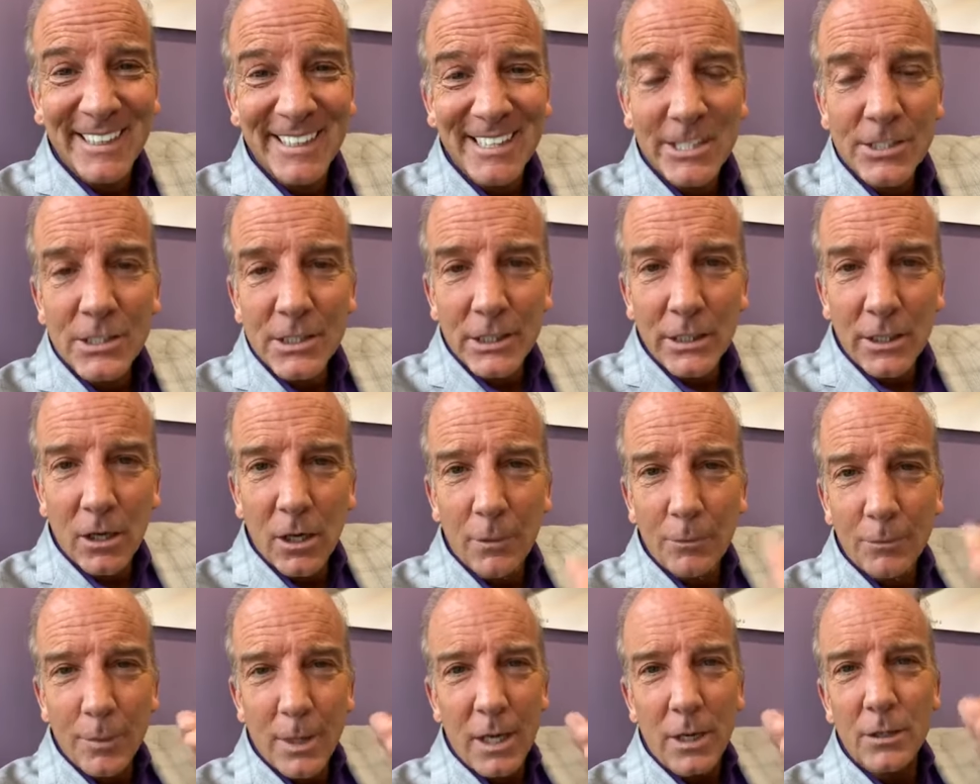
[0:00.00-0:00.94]
See, our
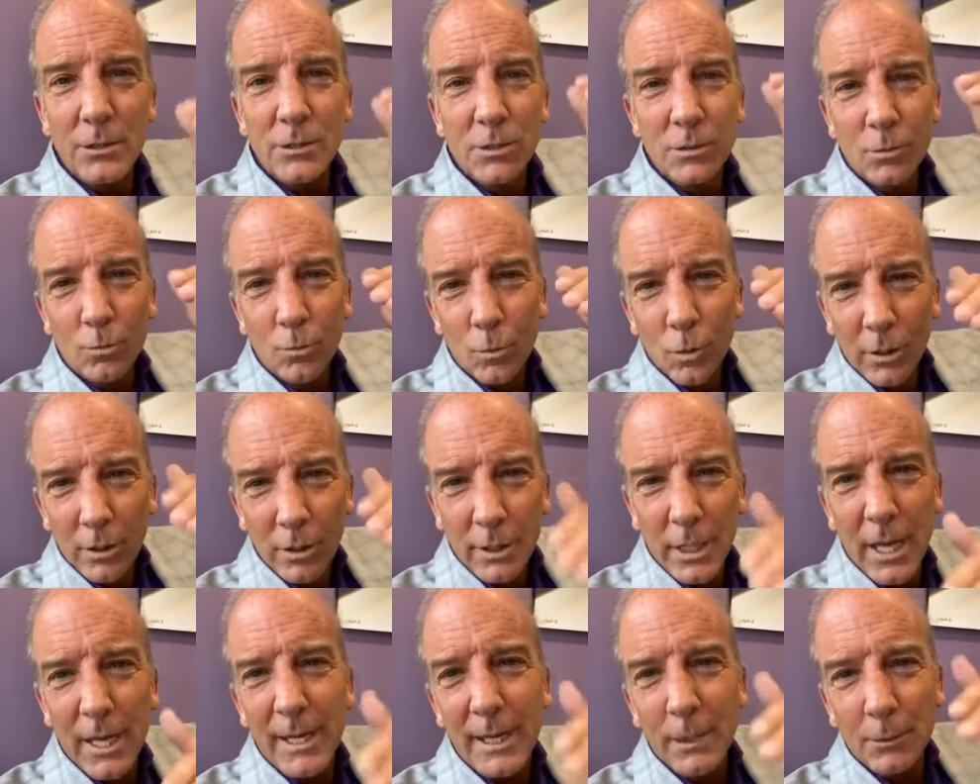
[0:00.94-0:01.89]
parents were
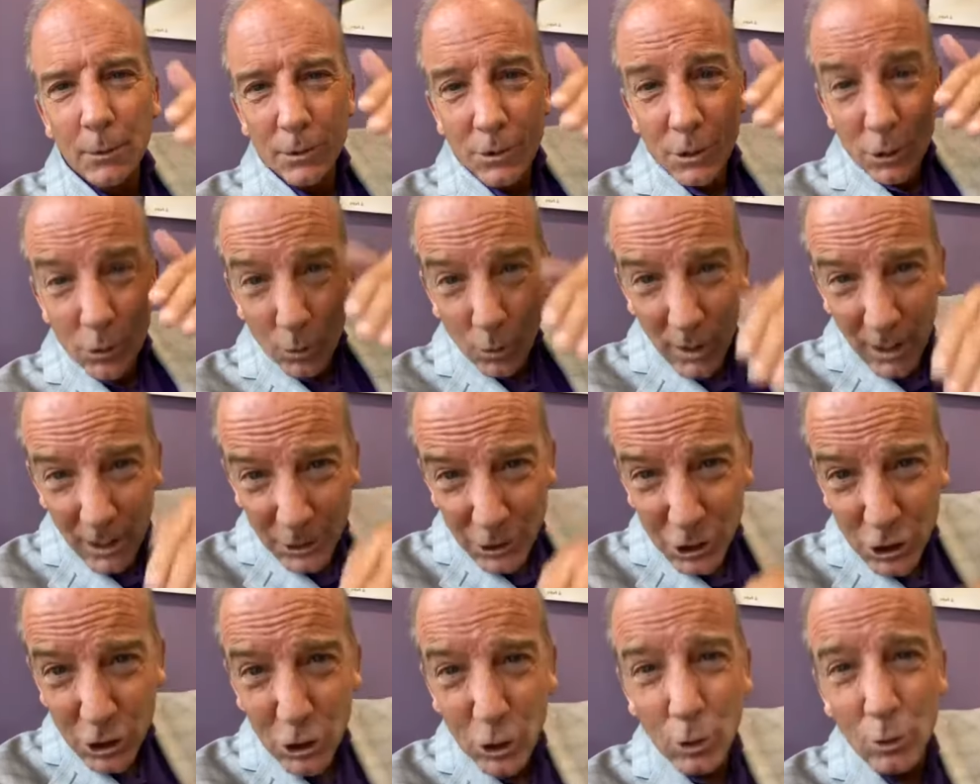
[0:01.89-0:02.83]
not able to
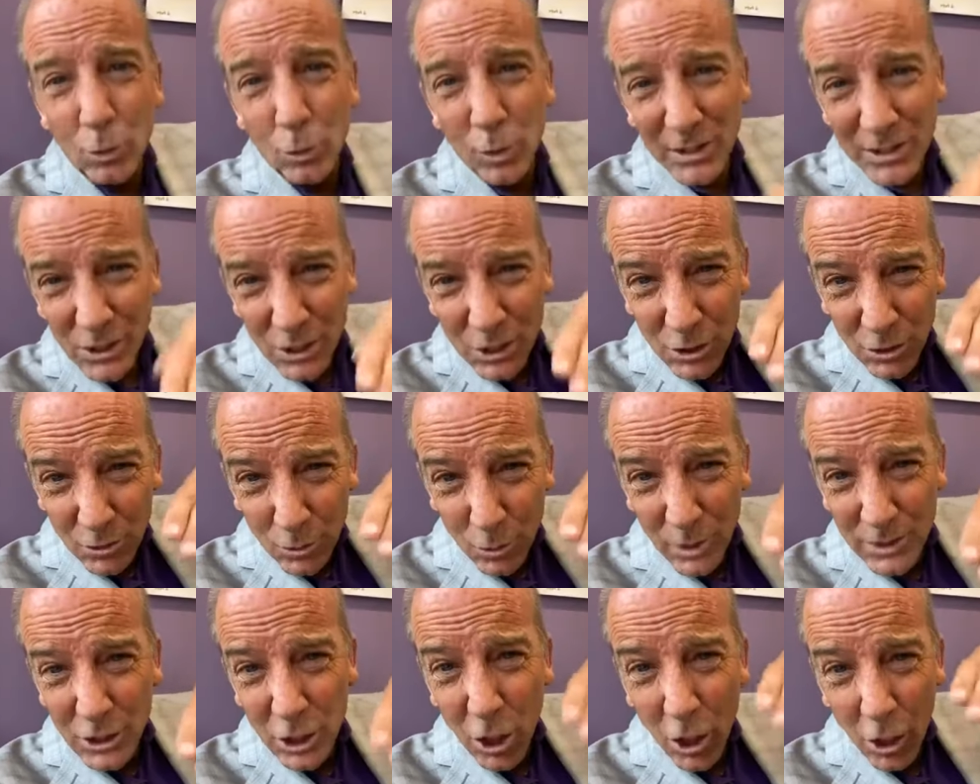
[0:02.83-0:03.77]
attune,
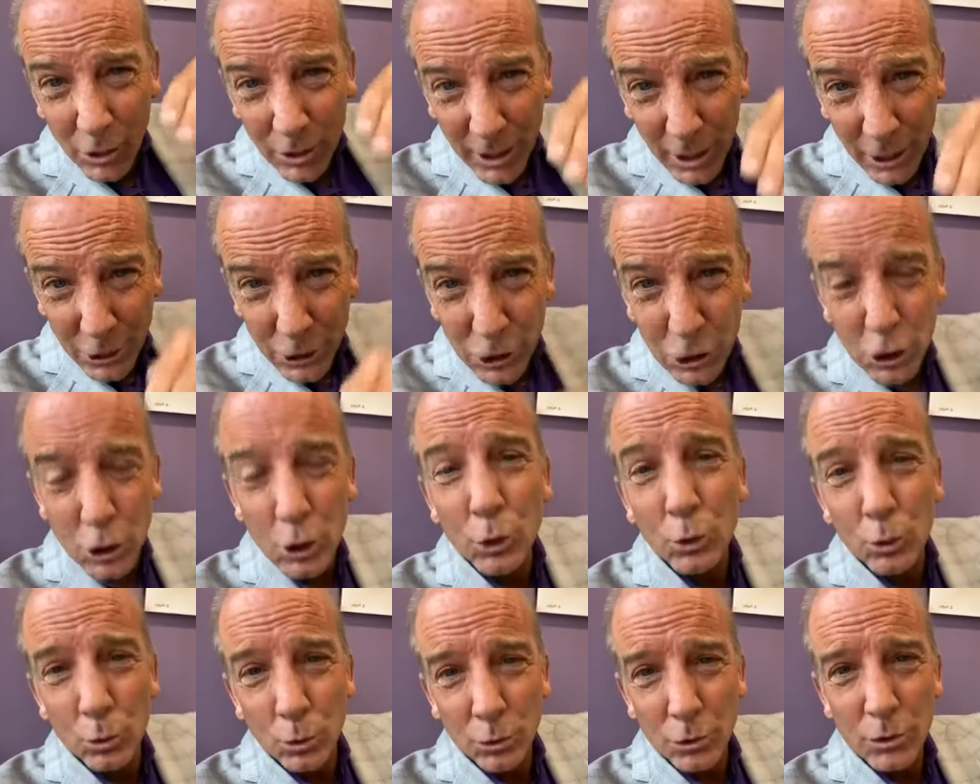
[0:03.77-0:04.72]
what's called
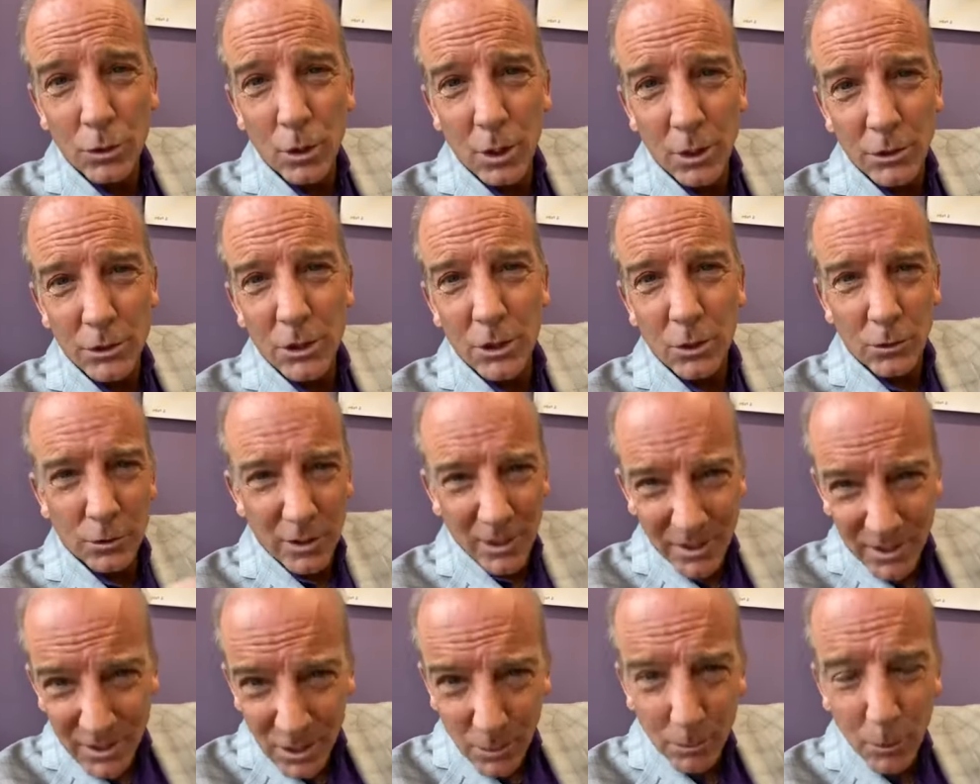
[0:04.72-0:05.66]
attune to our children.
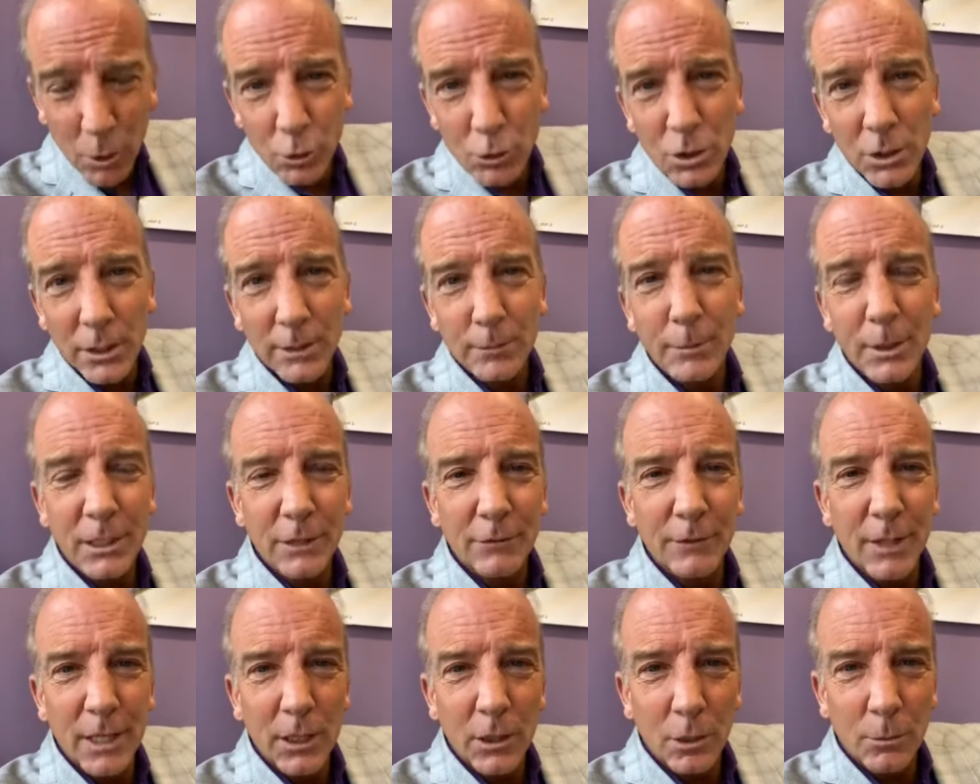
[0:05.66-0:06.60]
It's emotionally be
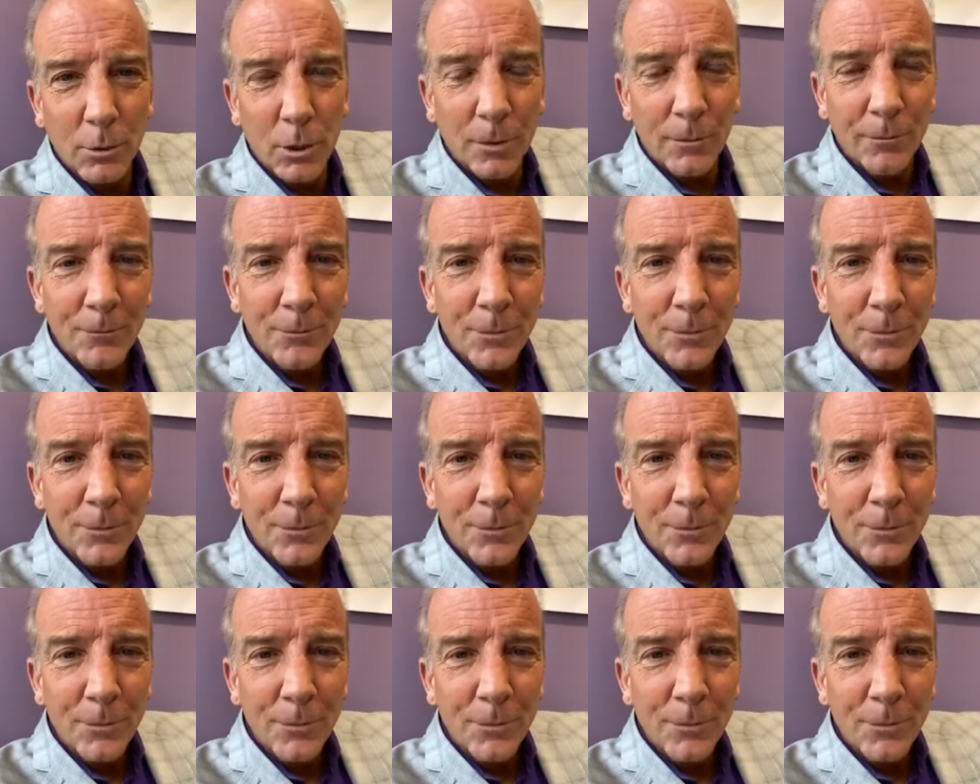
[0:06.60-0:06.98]
available.